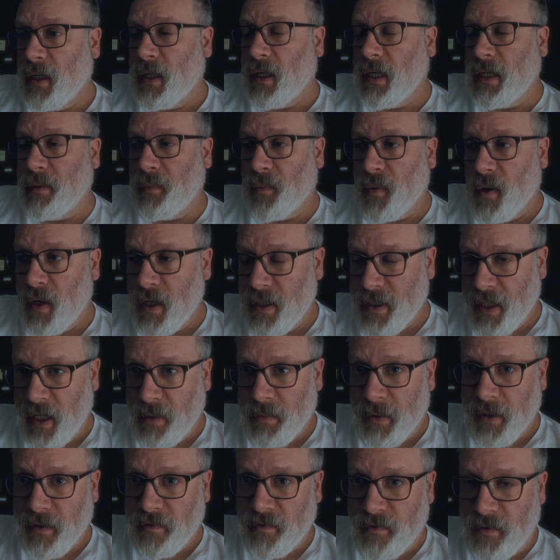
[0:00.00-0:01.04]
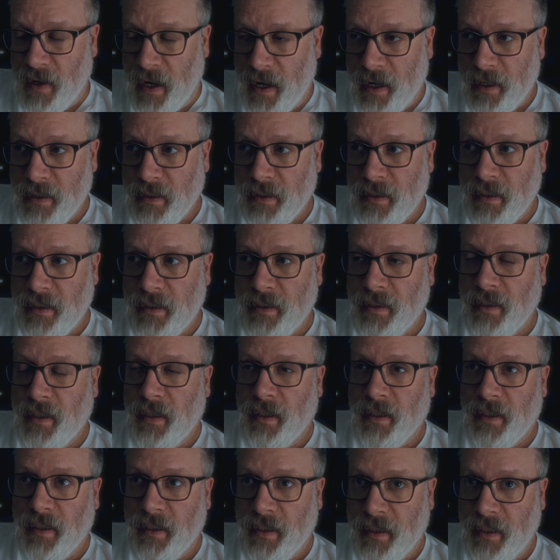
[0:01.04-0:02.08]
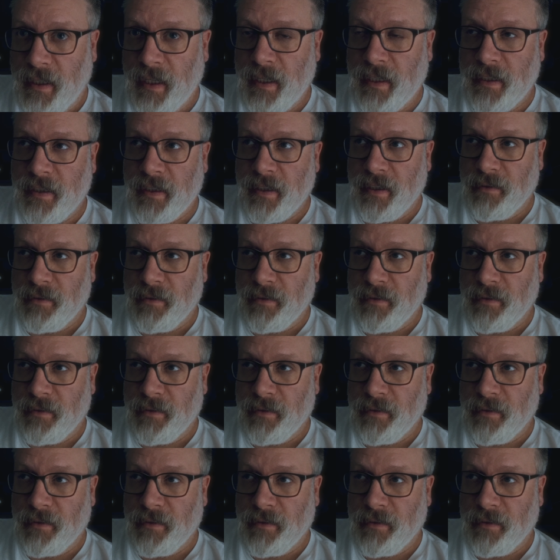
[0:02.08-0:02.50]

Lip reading: I was able to finally get